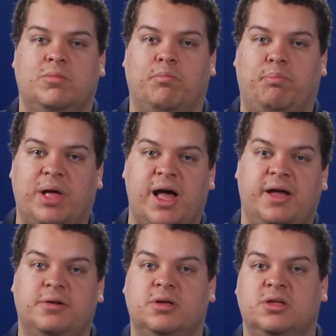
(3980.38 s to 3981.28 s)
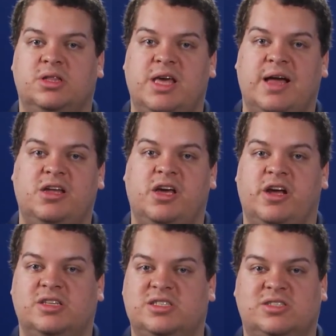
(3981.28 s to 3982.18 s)
but the idea here
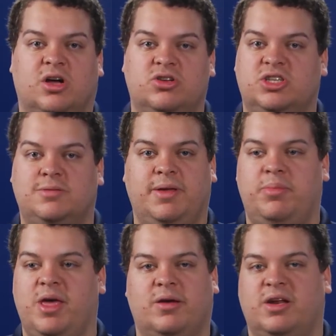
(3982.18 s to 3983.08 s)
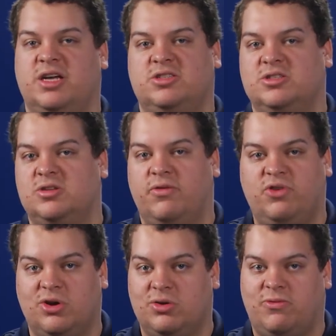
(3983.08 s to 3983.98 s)
is it's all just VPN connections. So if
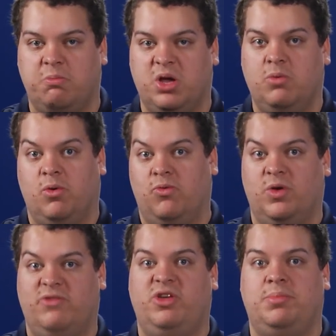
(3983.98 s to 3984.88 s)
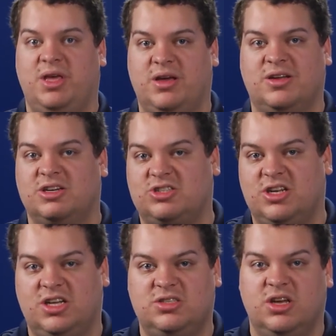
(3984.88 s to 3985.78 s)
you're familiar with what a VPN connection
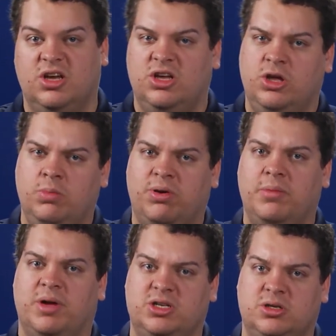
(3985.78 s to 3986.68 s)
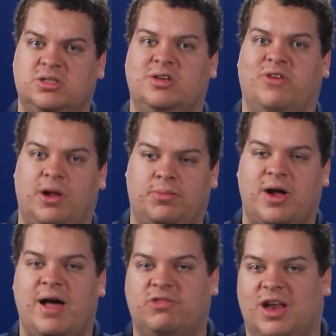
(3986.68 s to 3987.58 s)
is, you pretty much as a developer
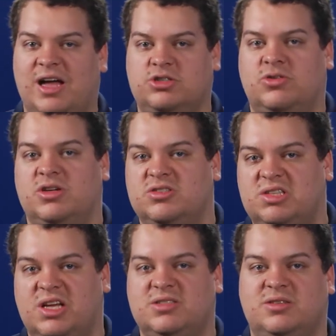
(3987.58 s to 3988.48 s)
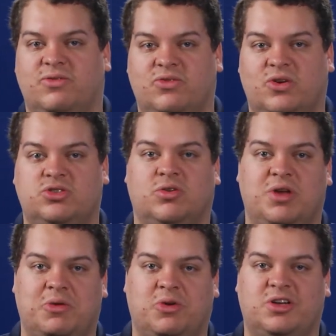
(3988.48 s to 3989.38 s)
have the logical understandings of virtual
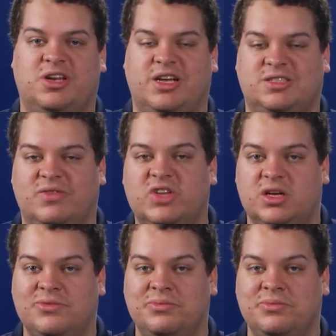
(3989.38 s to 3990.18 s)
network connectivity.